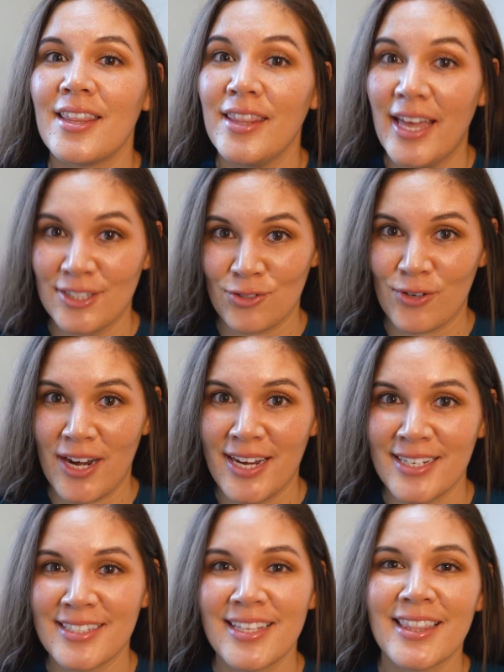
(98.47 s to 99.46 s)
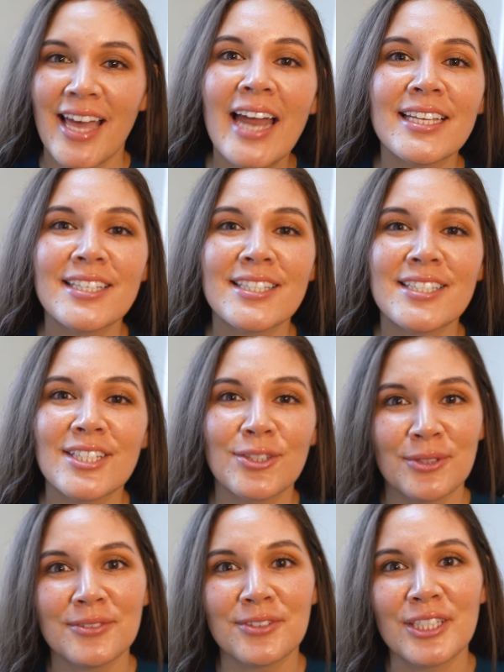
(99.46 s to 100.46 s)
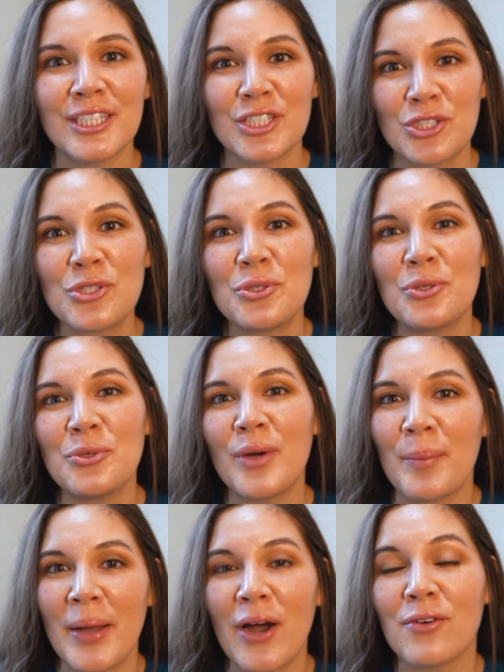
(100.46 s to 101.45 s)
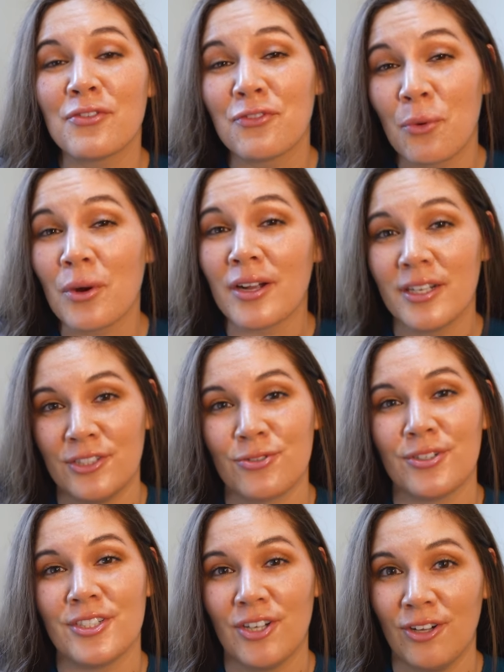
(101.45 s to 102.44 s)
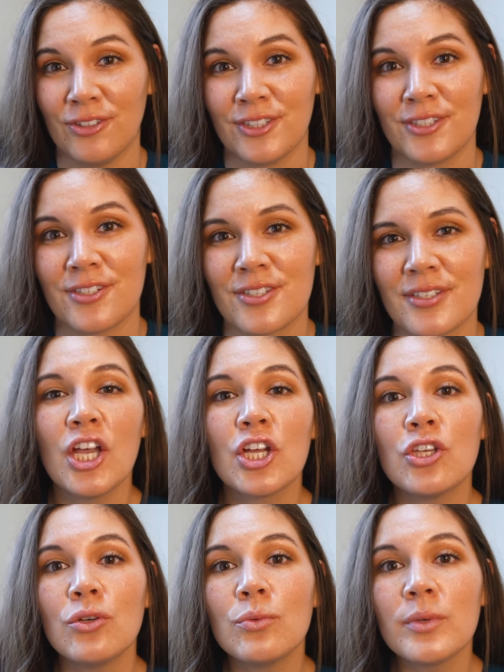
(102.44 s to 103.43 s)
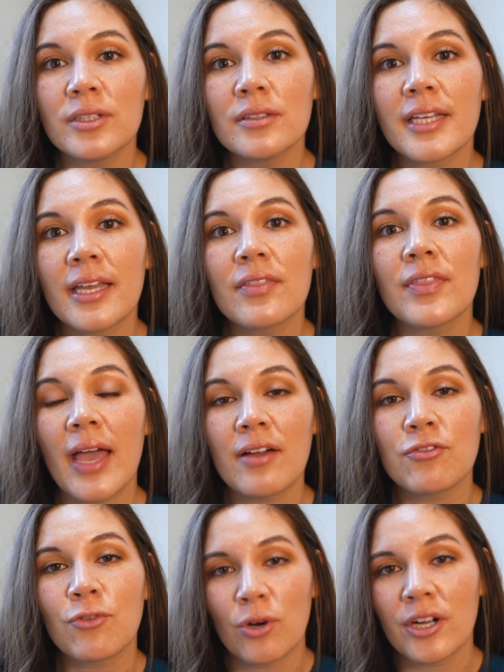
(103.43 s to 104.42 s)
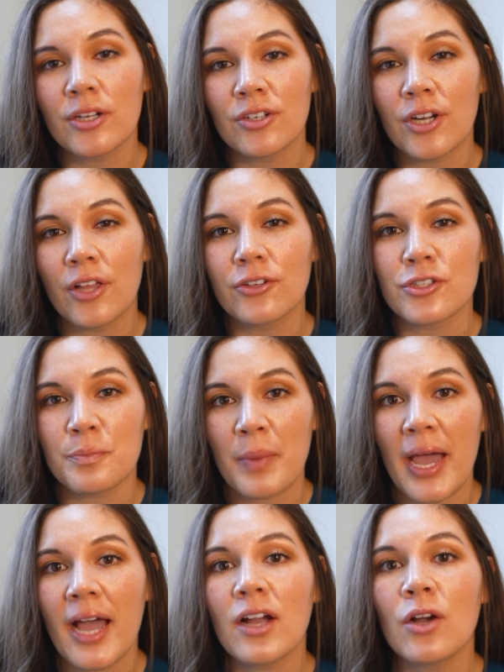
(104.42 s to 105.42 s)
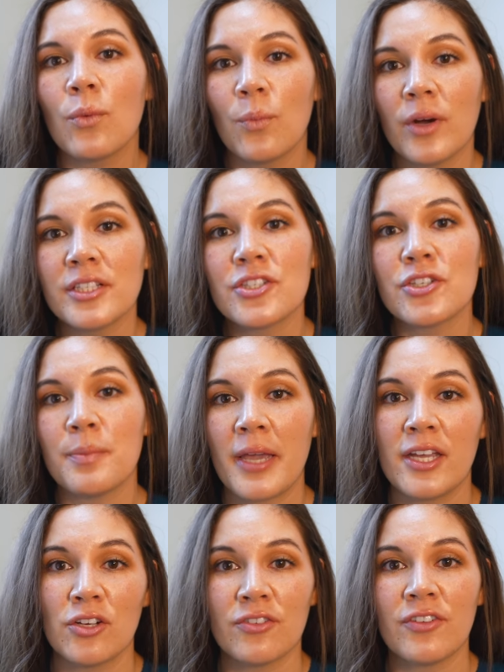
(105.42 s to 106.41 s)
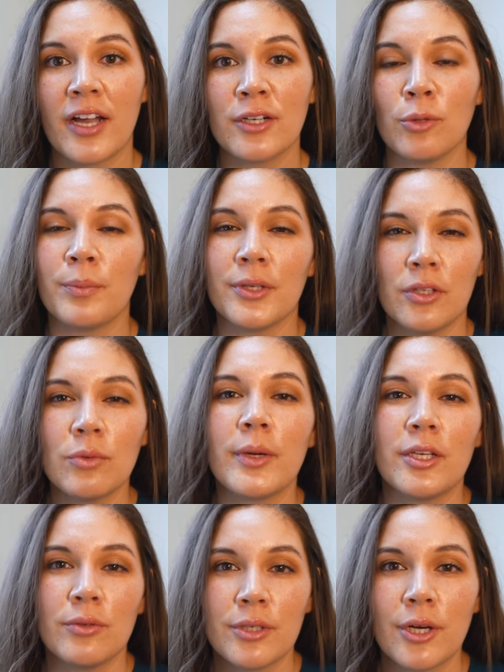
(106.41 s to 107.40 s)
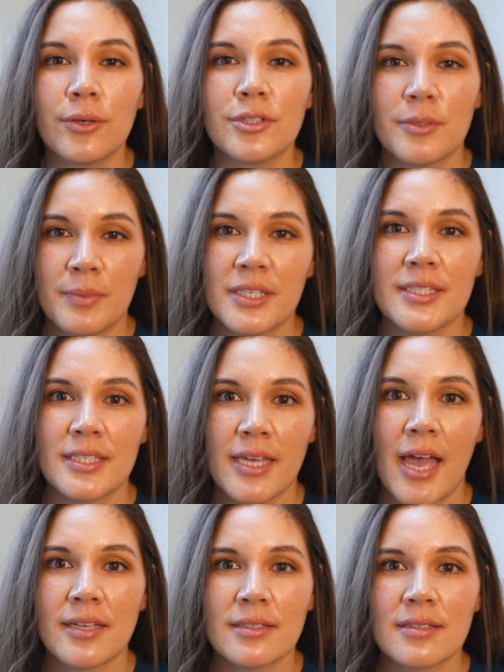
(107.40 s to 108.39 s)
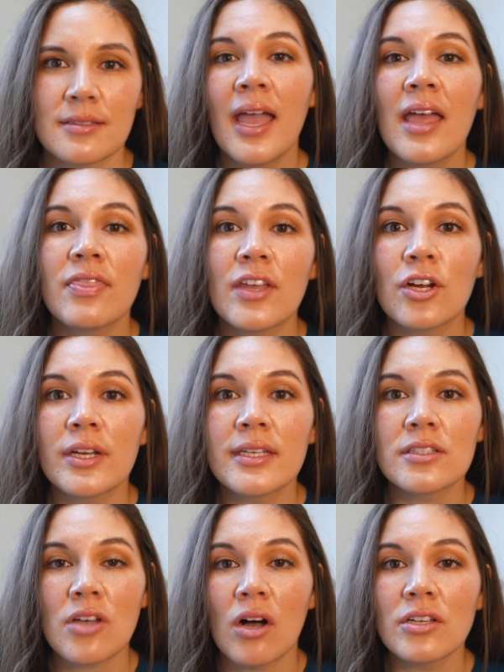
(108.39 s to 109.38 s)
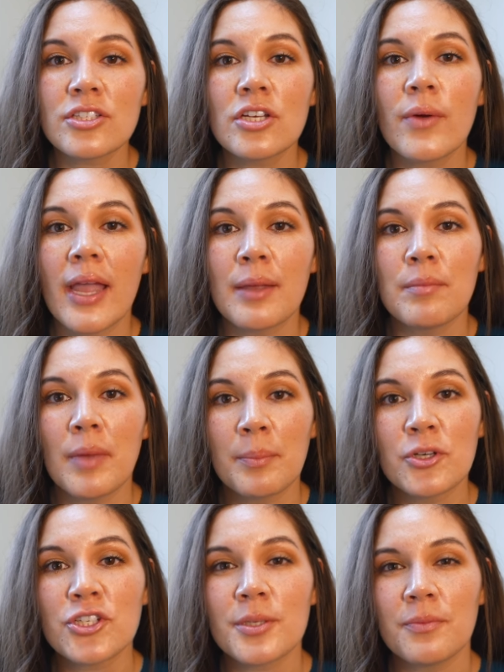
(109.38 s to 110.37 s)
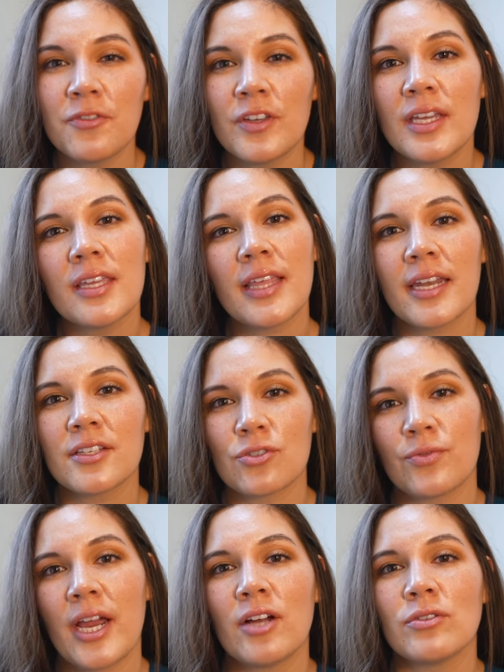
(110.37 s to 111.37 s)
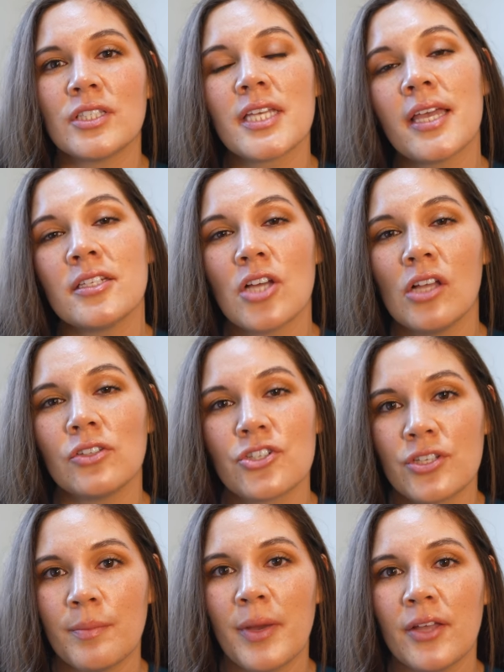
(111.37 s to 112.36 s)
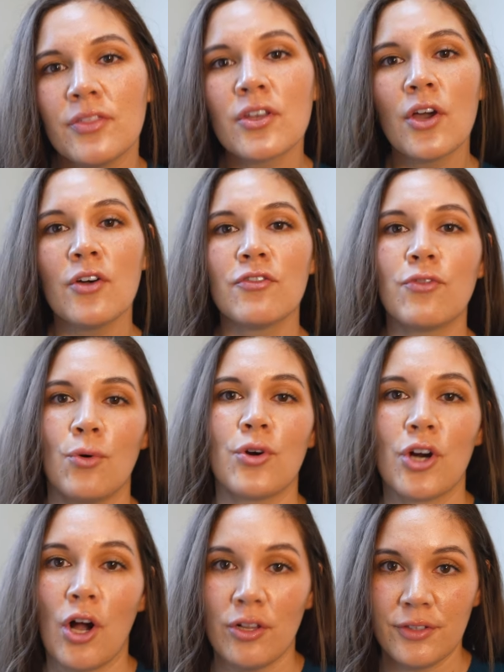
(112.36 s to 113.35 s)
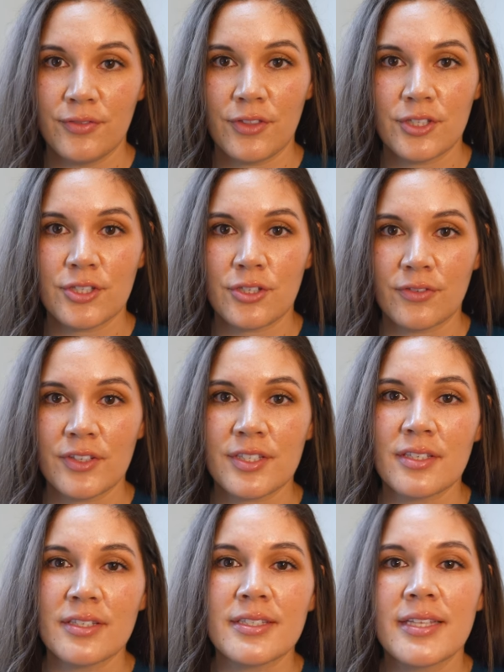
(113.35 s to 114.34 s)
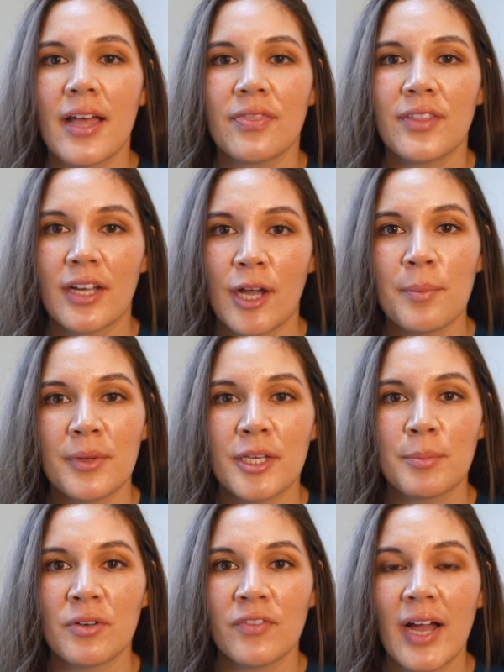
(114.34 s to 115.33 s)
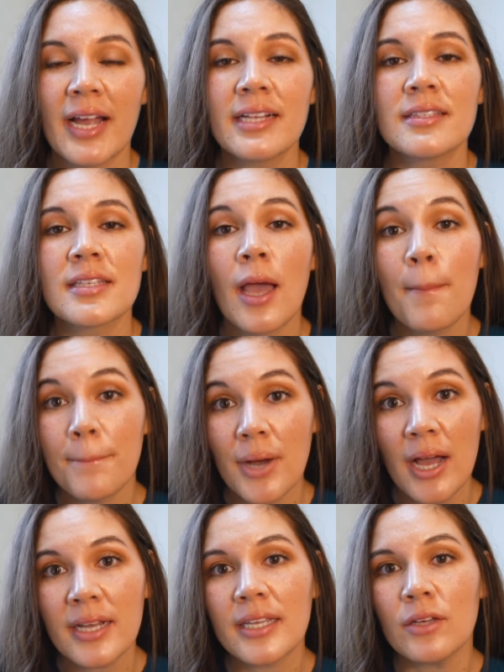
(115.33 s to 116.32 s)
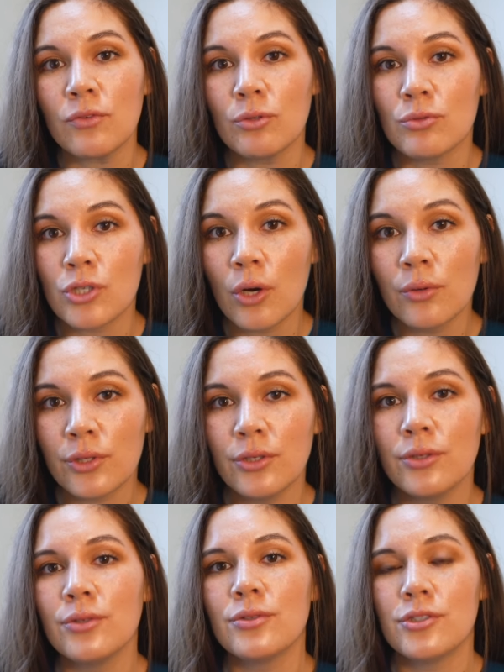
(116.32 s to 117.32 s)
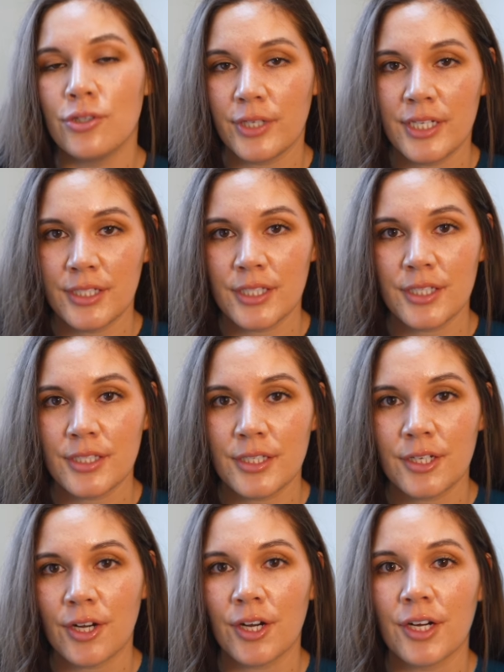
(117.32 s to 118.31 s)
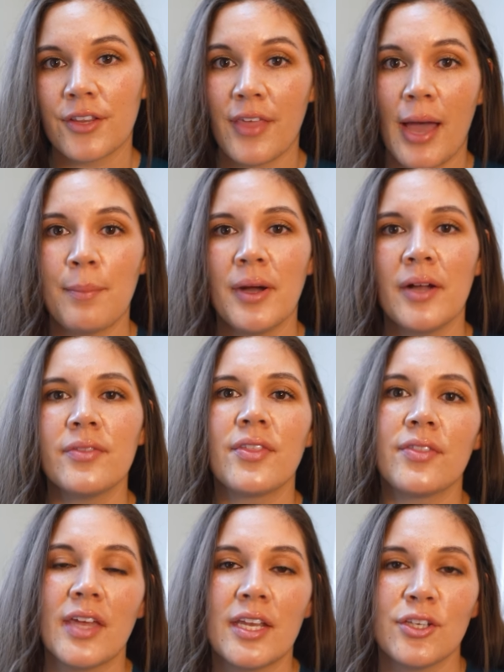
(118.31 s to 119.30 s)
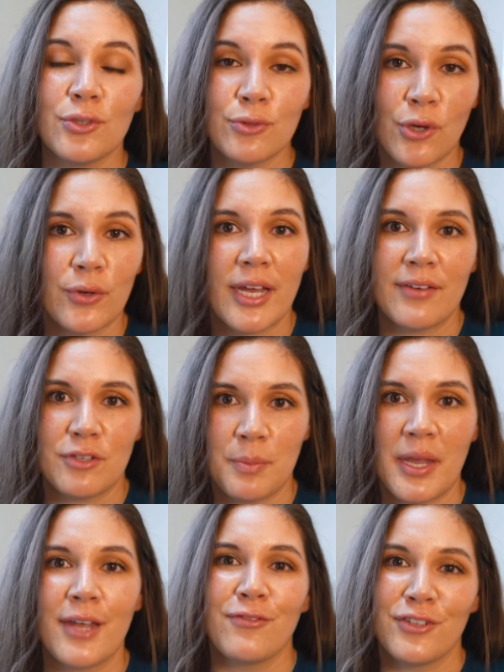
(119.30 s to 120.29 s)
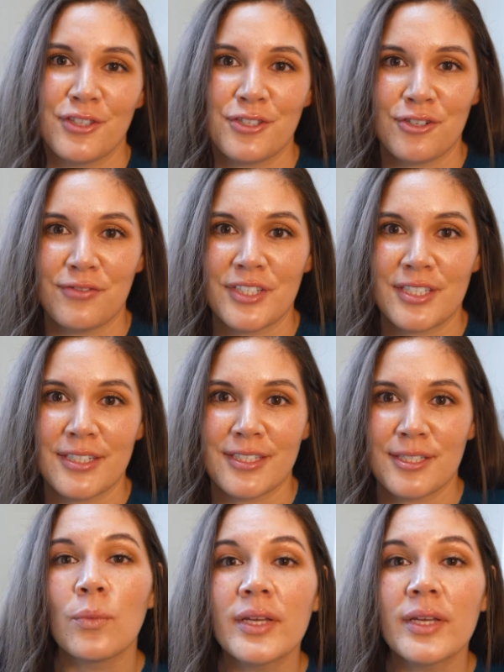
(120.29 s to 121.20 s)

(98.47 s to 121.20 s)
That's right. That is equivalent to about $400. You will get that $400 back once you pay your final bill when you go to PCS. There is also a membership fee that is around $10 a month for all of the services that the company provides, but if you don't use your ETC card that month, then you don't have to pay for the services.